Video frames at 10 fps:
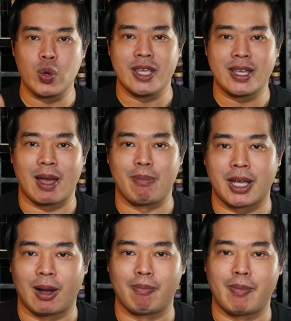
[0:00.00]
we can
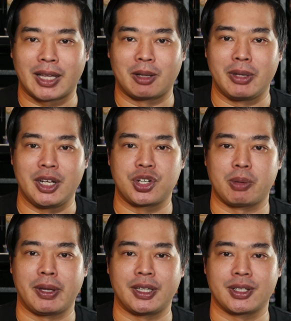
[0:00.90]
become better miniature
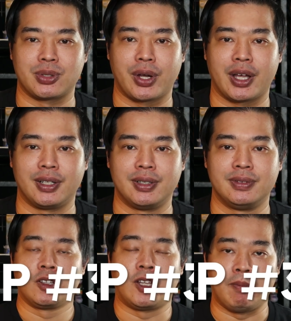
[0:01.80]
painters together.
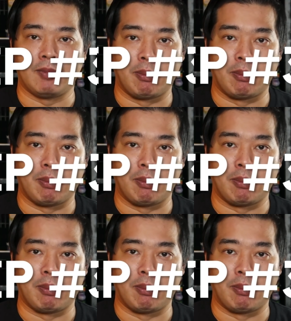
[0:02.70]
Tip